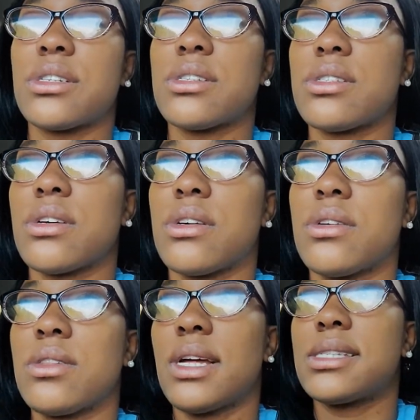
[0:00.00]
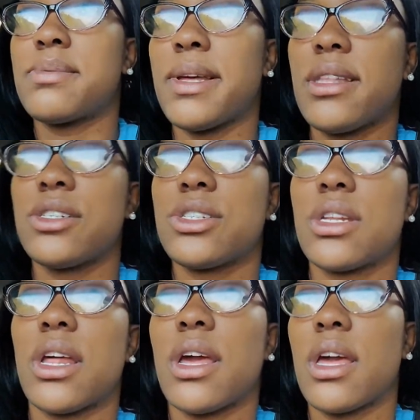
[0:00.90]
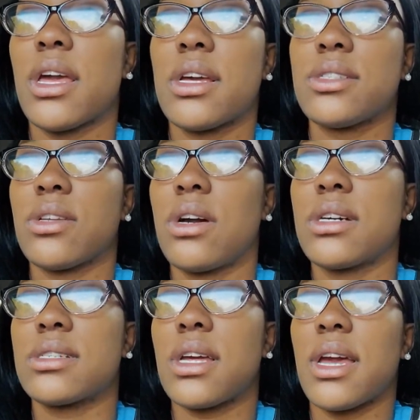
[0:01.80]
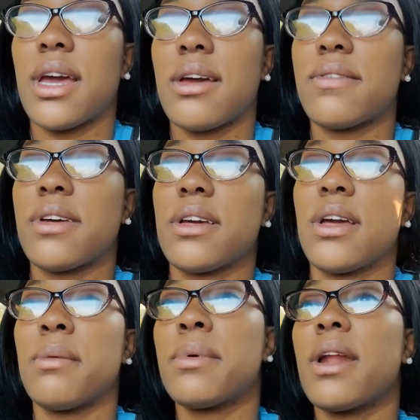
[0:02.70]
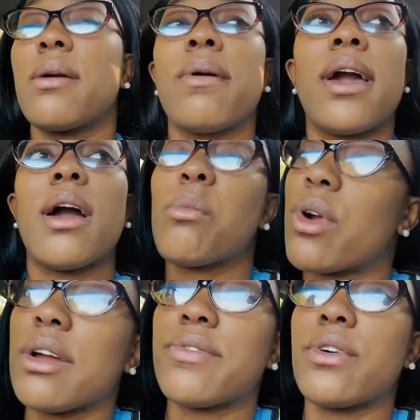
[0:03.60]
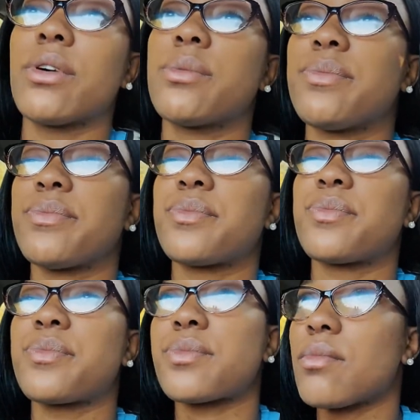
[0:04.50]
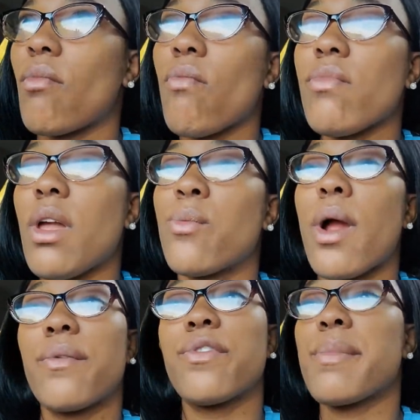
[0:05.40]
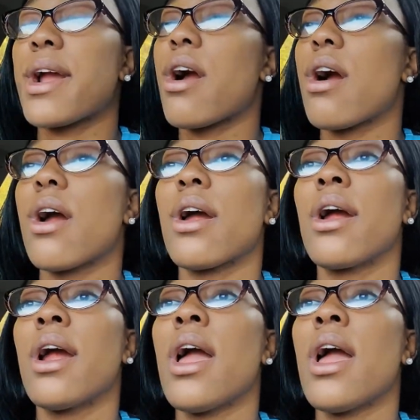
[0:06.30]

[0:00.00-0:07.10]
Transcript: So that's my lunch today, as long as I have it. But anyway, I'm grateful. I'm grateful for my car.